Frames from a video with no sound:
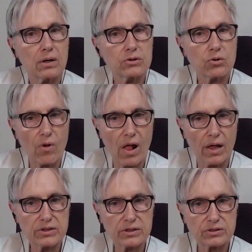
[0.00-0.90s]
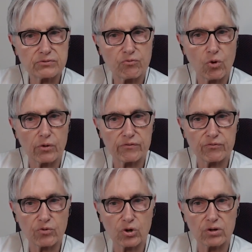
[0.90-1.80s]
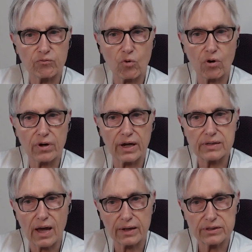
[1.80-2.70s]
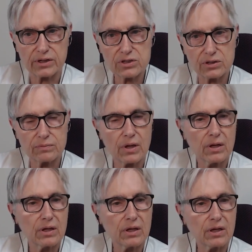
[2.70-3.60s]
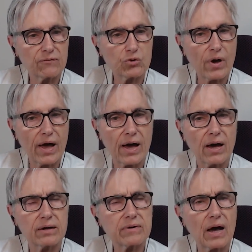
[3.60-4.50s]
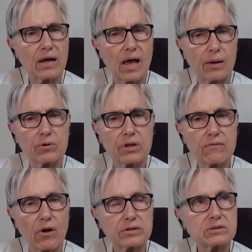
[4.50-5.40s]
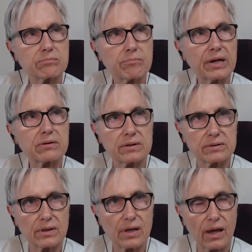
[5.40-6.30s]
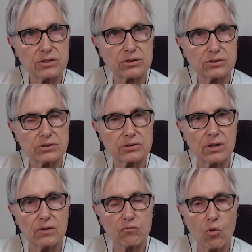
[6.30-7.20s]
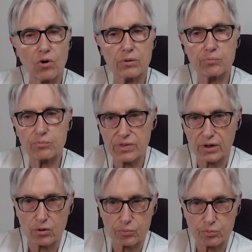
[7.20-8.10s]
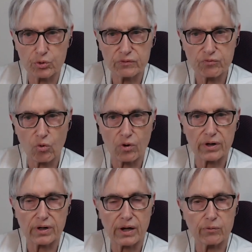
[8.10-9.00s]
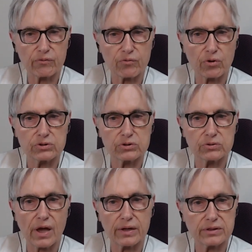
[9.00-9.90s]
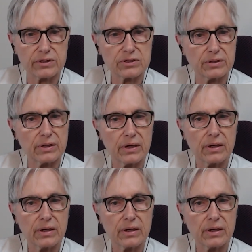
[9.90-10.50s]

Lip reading: neurologist for referral for a dietitian. If you have, I believe there are some medical indications that are approved for a referral to a dietitian,